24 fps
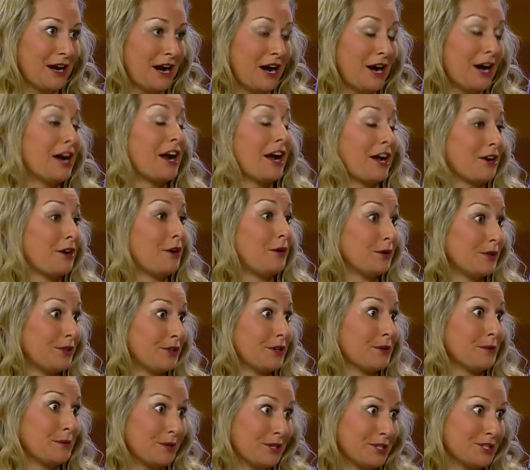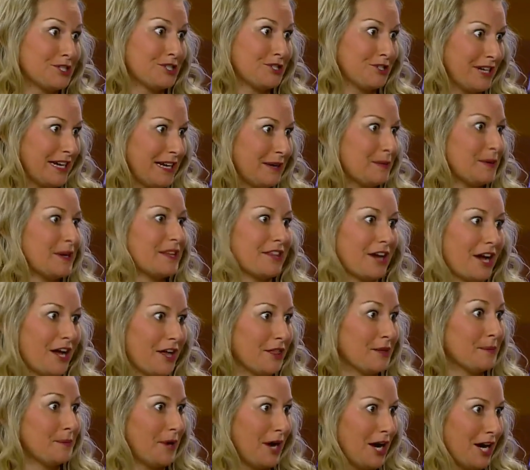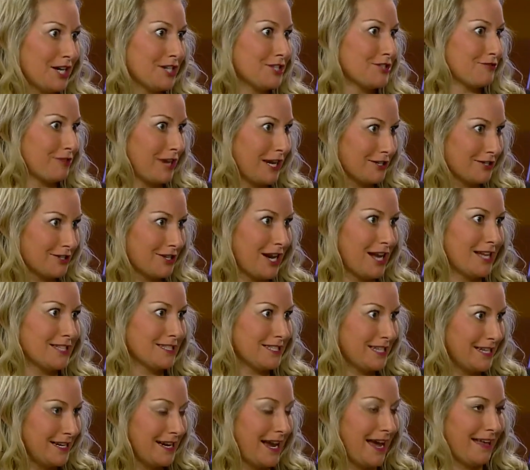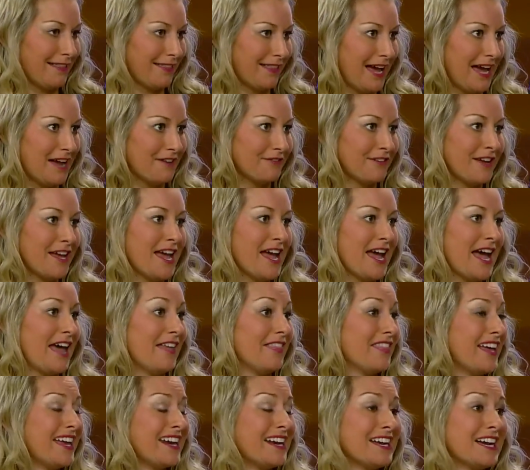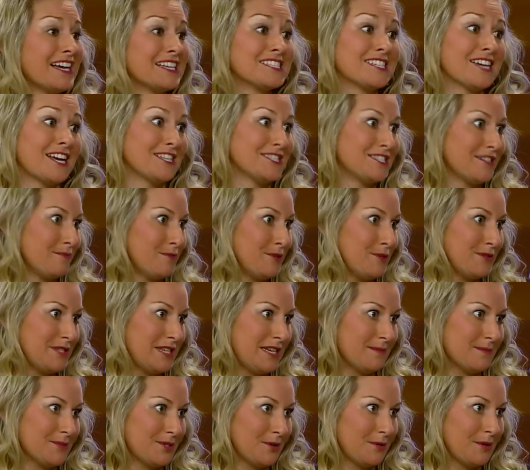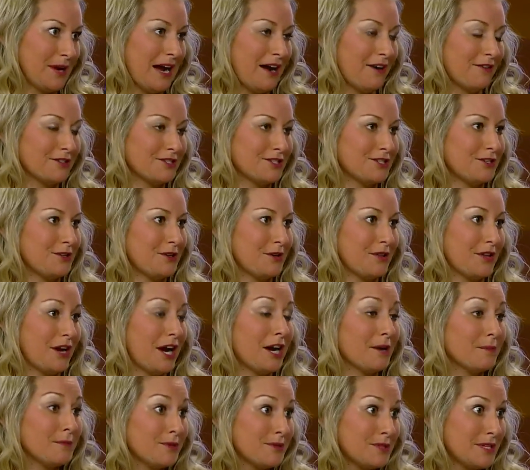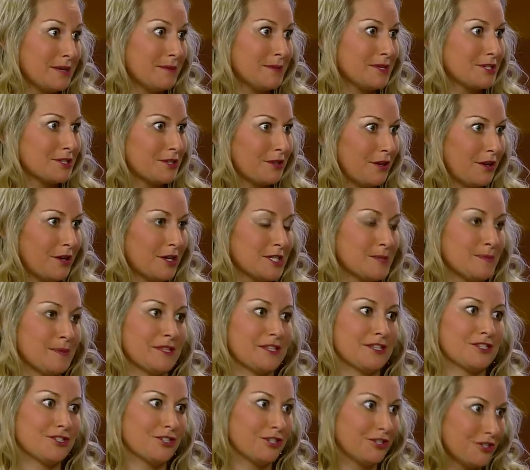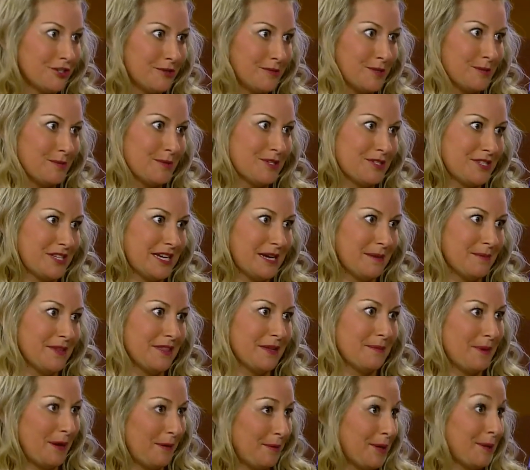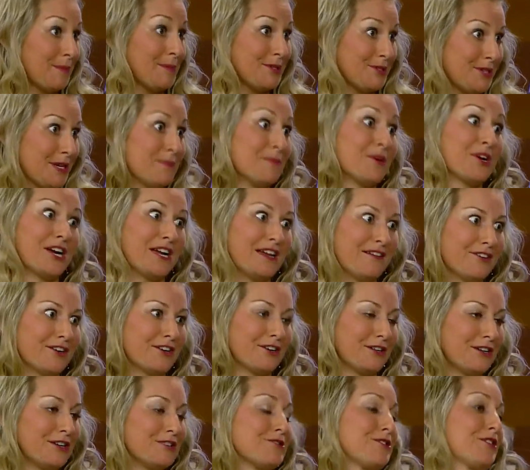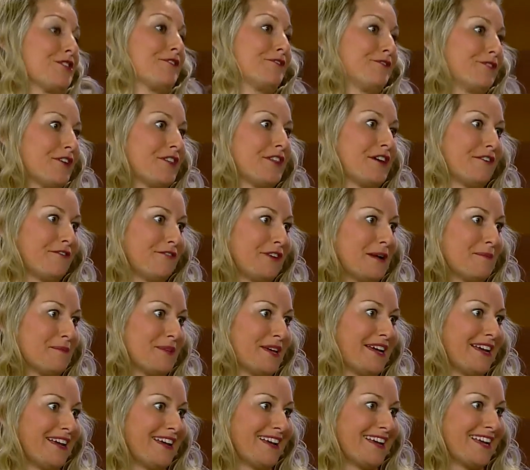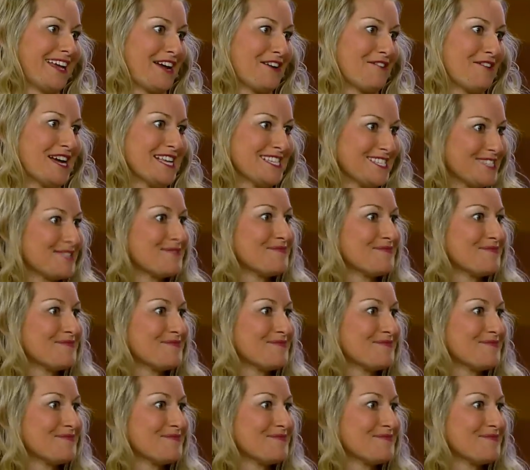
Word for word: on Old 3rd Ward Street with all the bars, restaurants, and nightlife, and then tons of museums around. You know, the art museum is close, but the children's museum and the public museum are even closer for the family getaways.